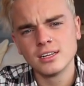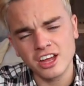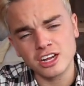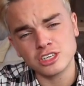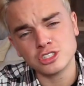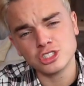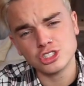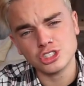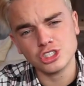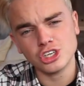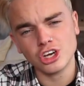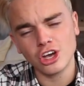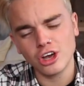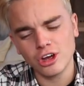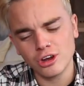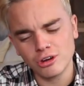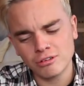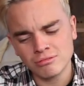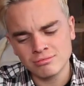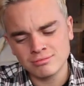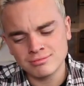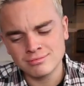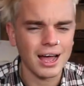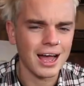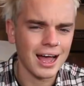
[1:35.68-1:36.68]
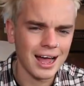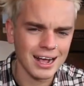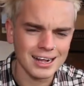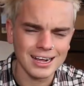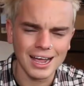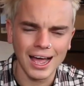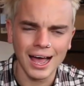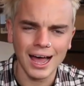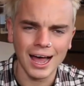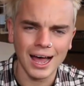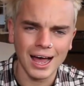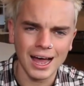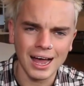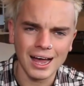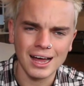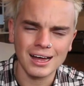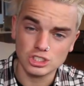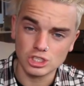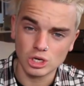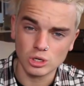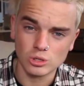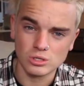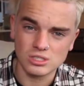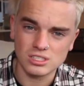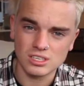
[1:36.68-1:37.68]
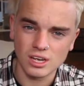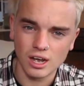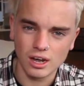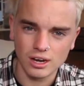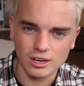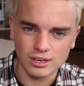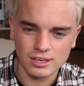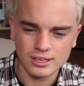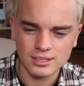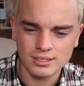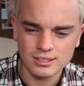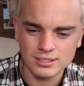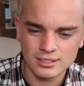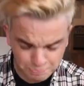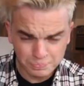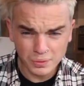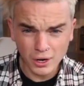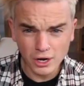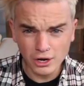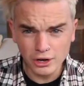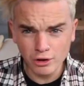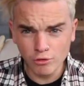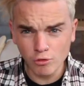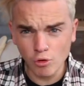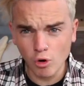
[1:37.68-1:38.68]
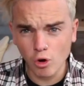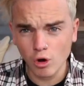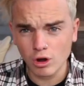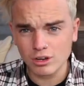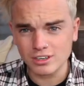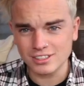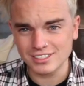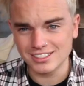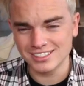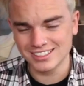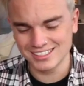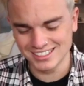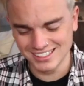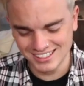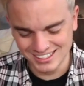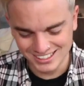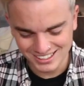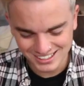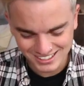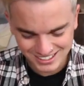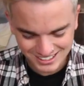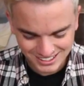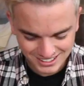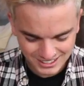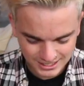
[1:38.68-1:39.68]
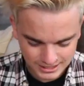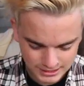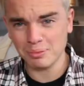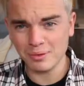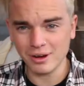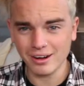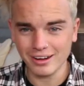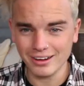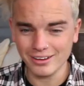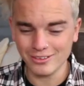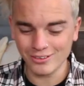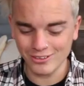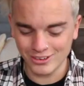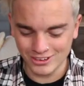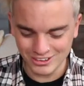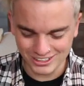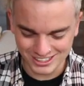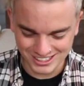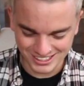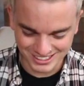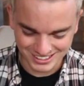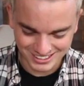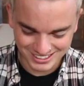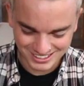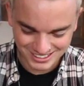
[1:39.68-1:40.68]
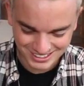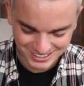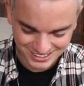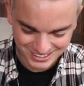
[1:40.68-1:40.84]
that's Joe, aka Joe Sugg. Bloody rocker, bloody rocker.